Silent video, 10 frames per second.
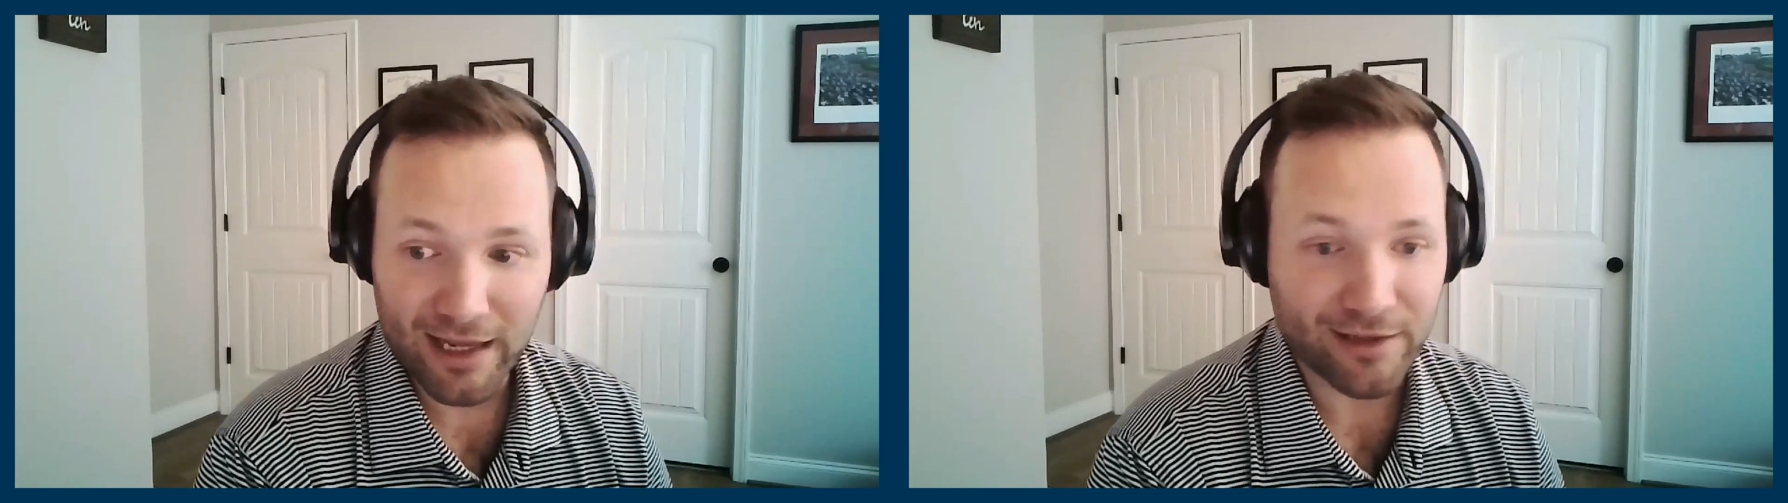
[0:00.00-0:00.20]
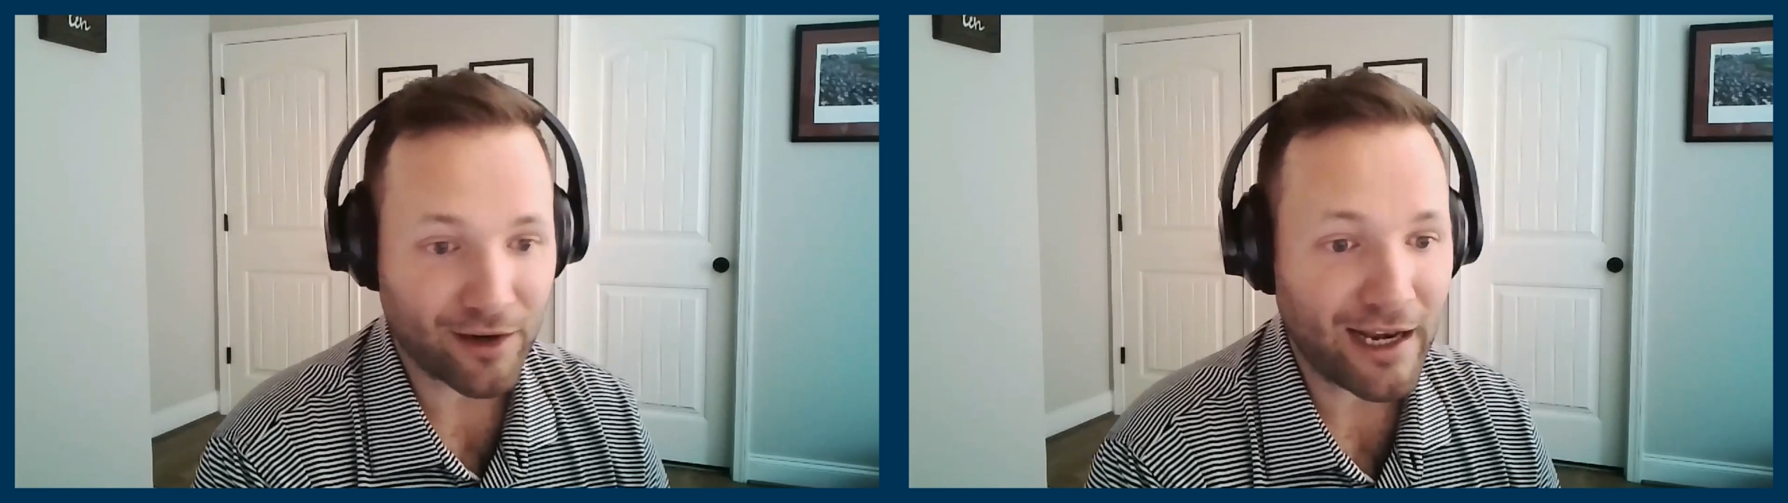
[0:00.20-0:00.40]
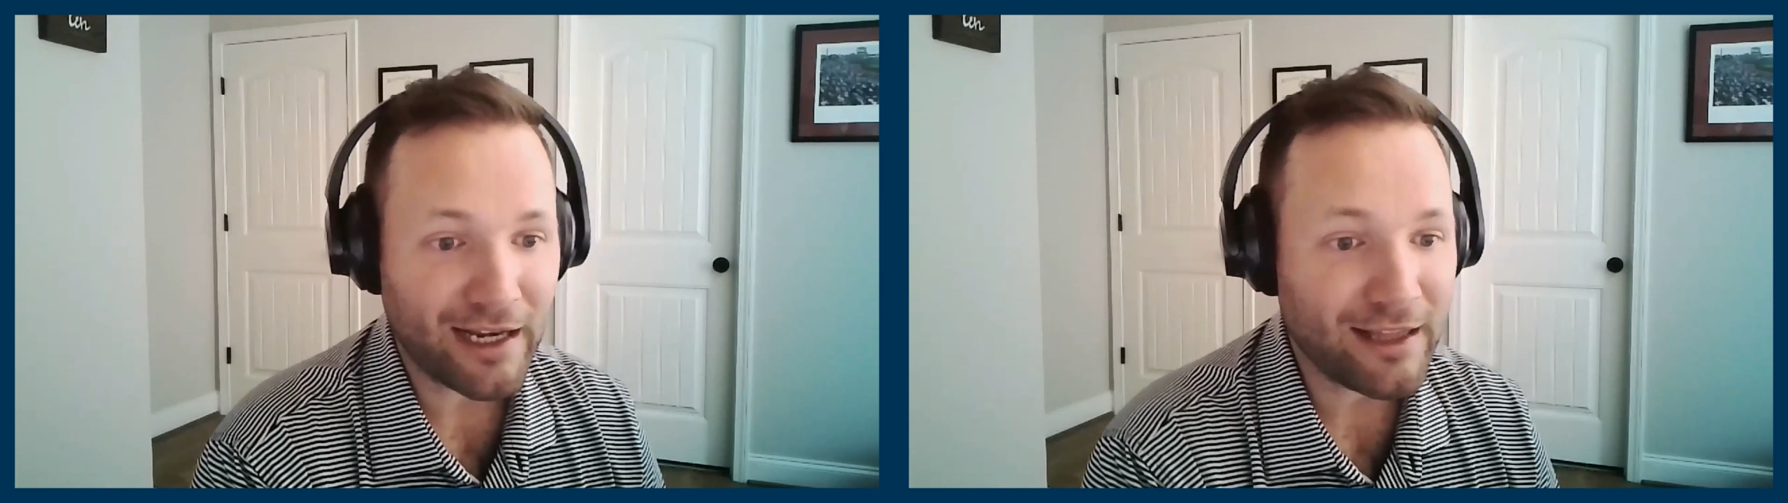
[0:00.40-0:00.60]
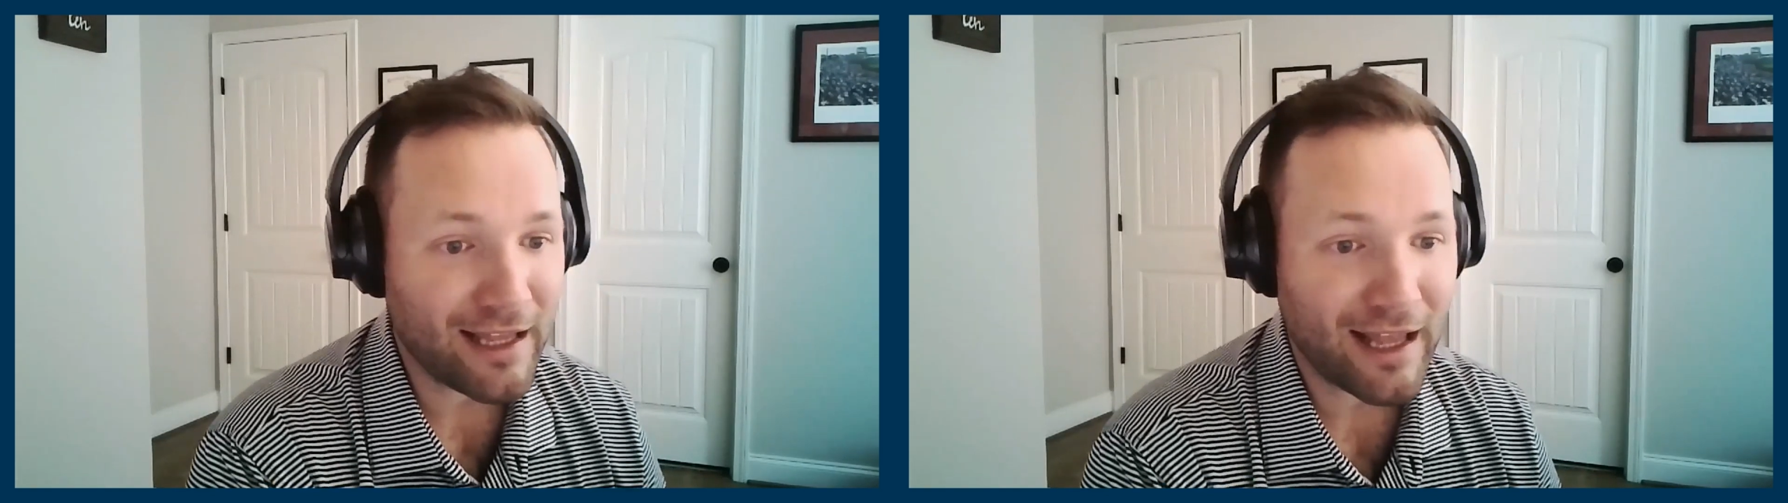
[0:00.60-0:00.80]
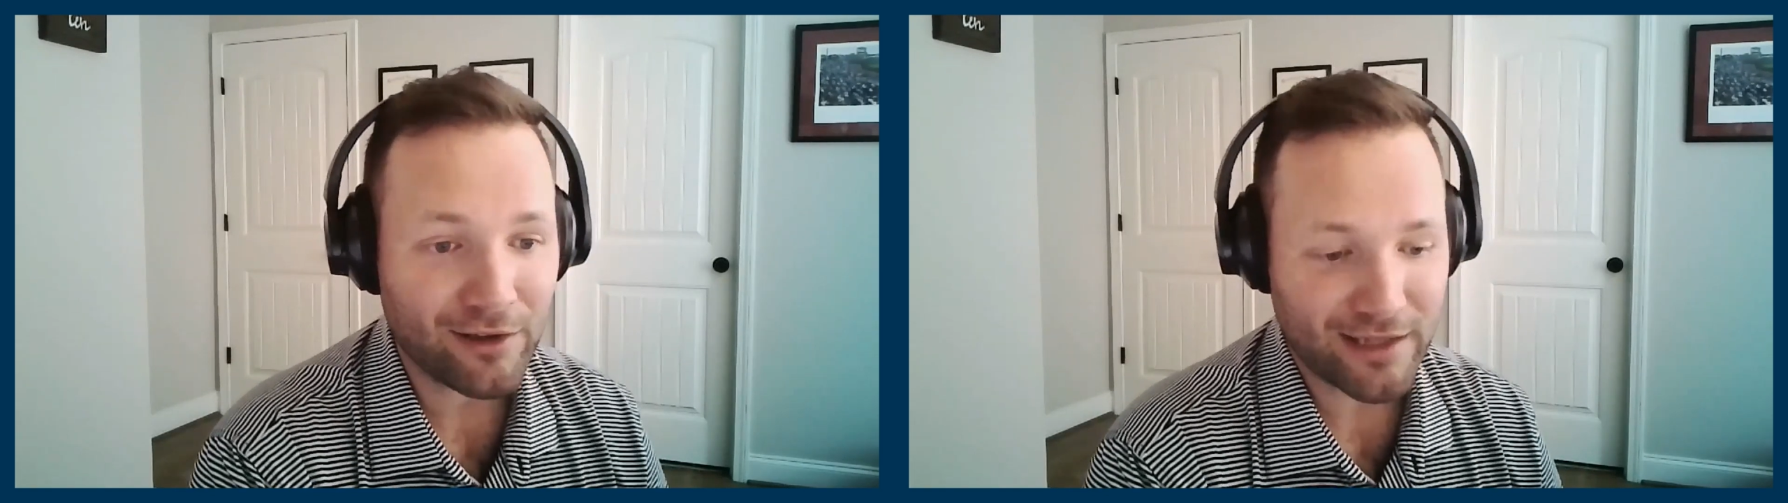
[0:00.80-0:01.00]
is there
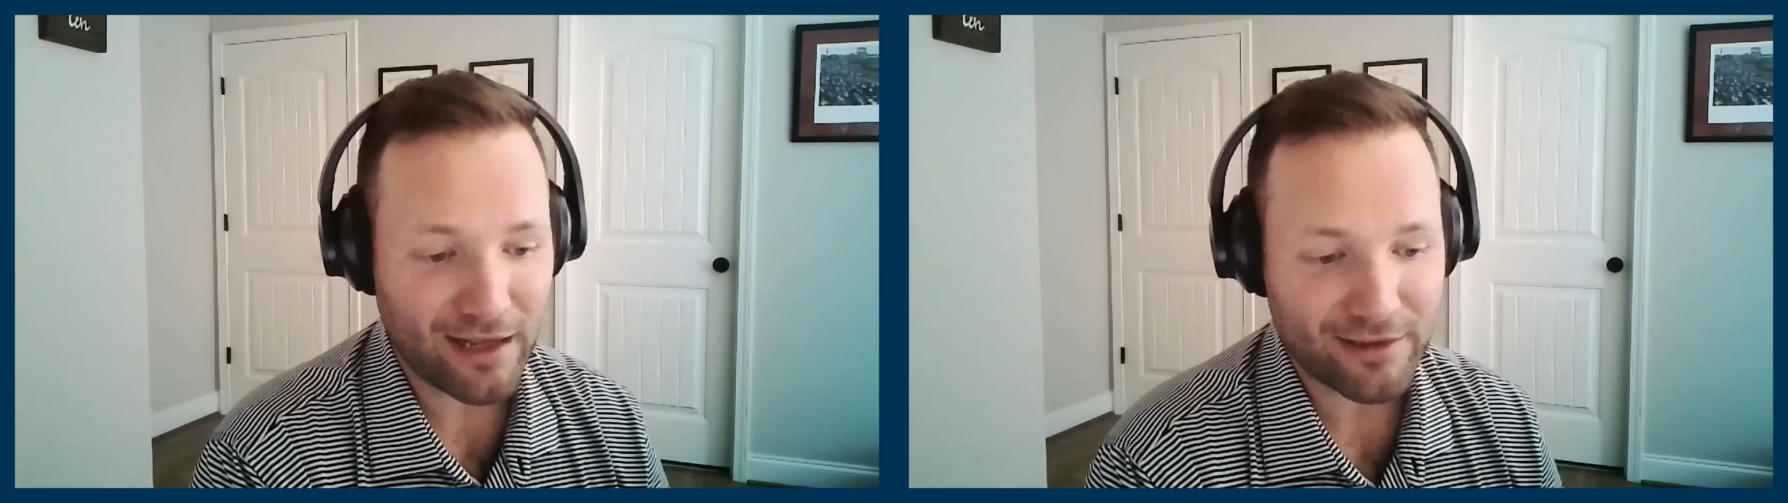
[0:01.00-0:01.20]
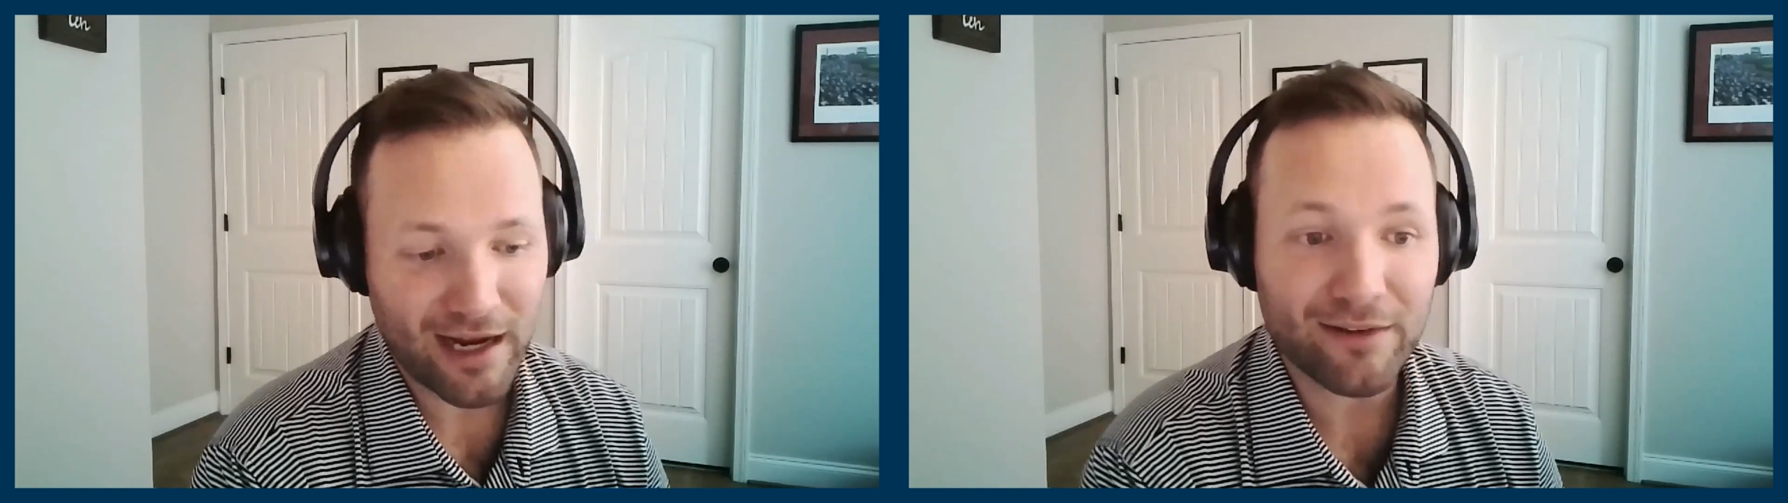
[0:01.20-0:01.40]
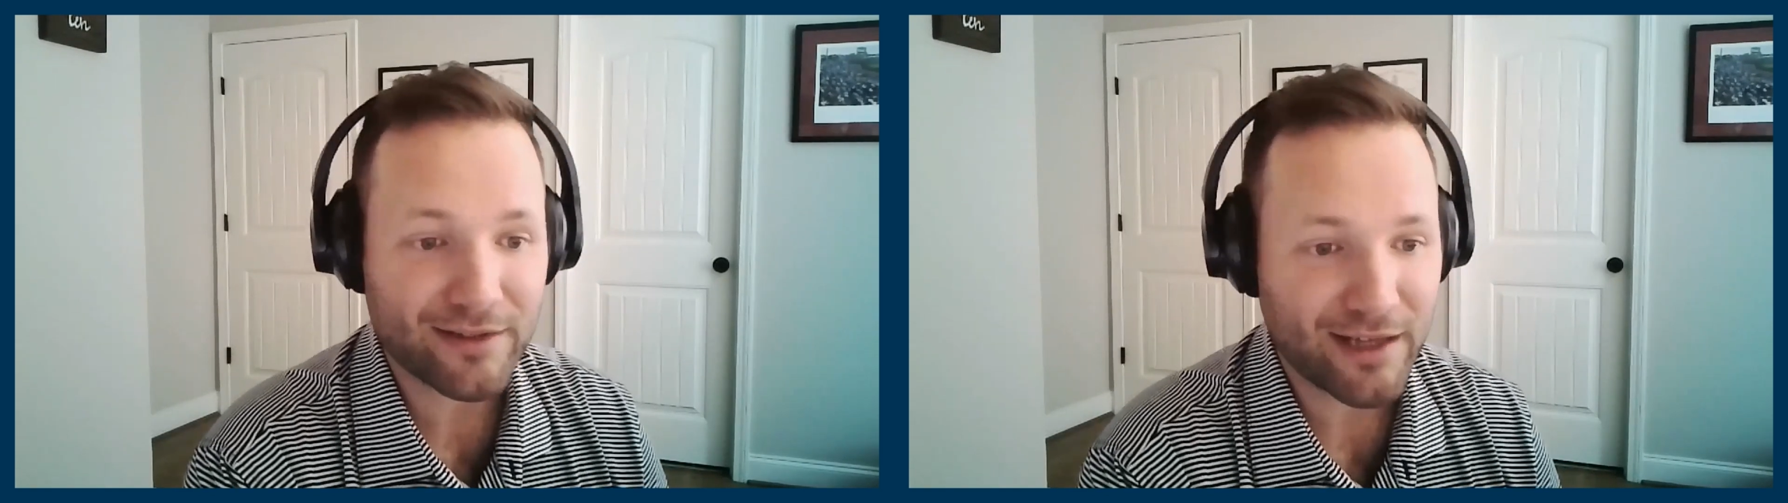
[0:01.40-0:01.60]
anything else outside of